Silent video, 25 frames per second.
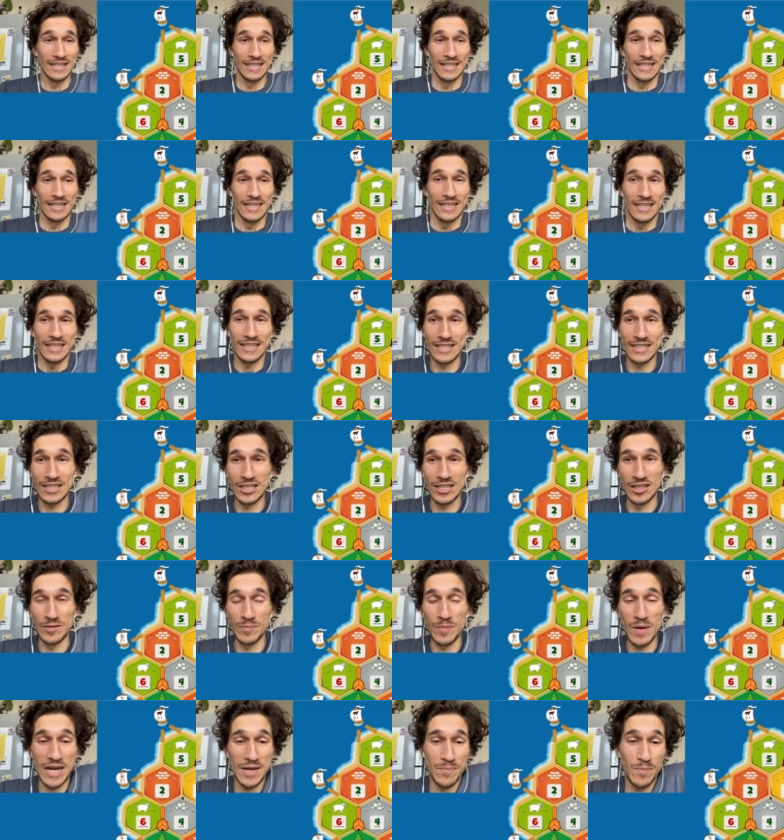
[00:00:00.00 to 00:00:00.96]
he's gonna
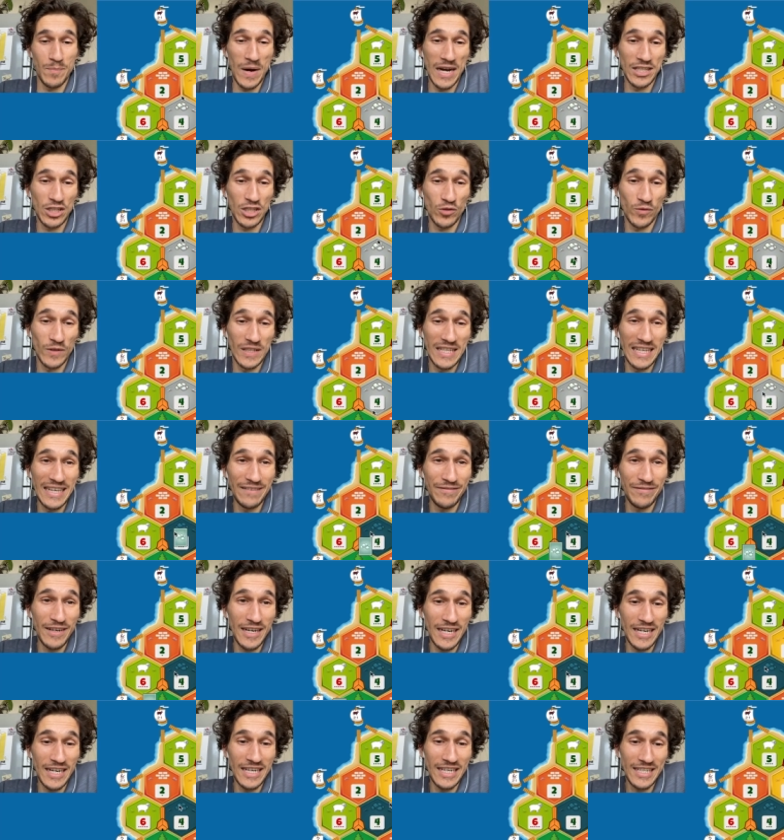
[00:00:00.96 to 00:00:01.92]
buy a bunch of dev
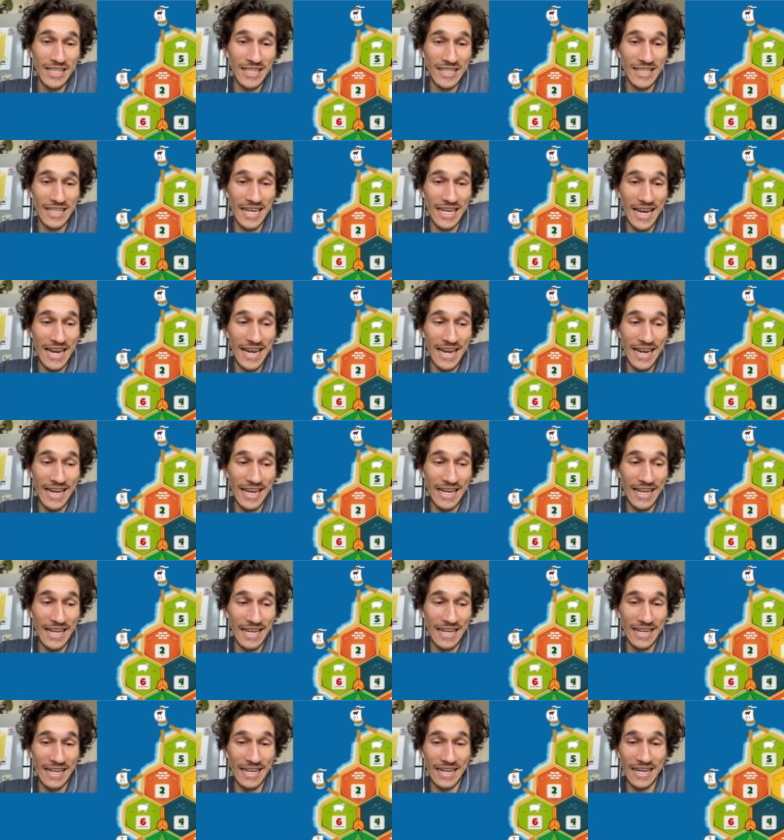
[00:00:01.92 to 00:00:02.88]
cards
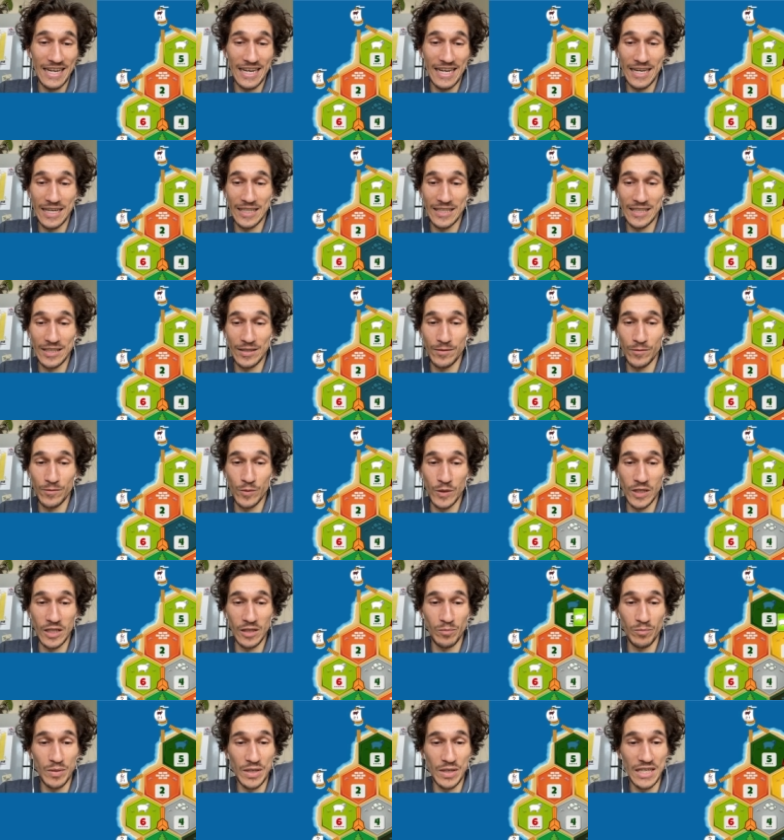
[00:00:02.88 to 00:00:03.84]
and I will
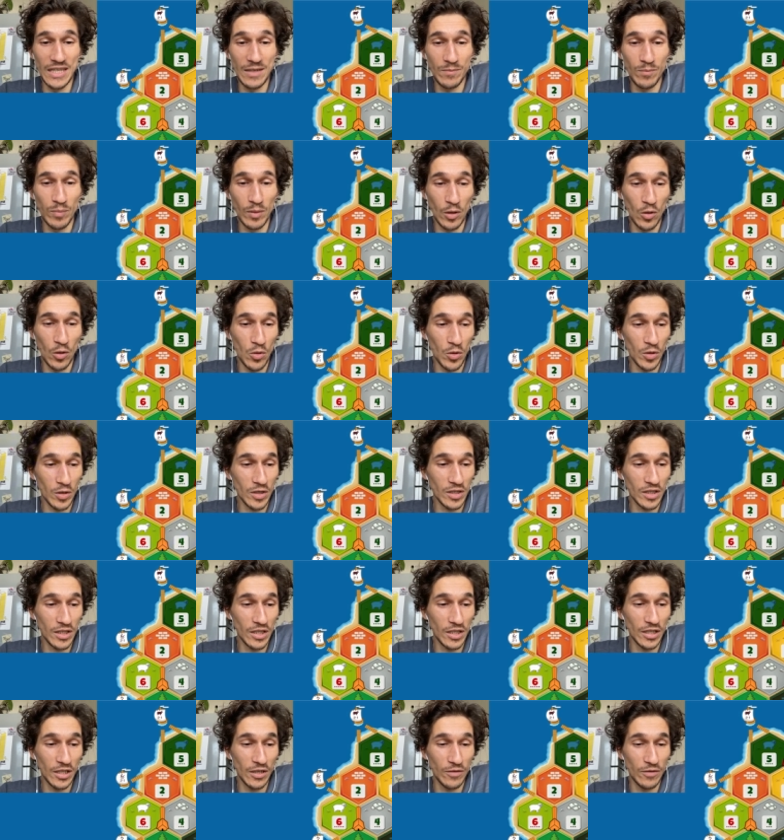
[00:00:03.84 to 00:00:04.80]
be blocked
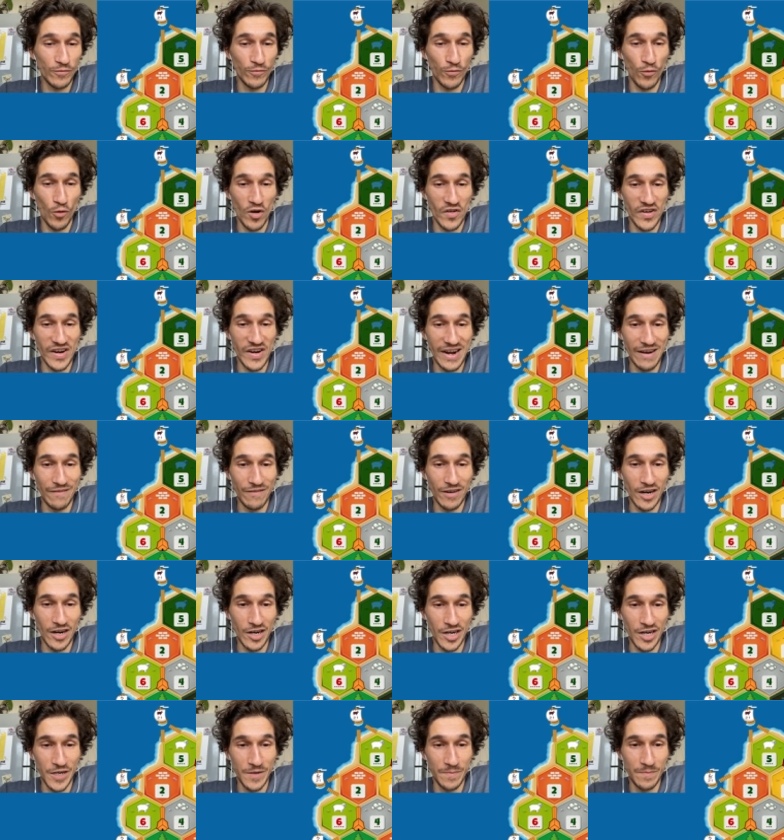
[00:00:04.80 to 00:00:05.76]
forever.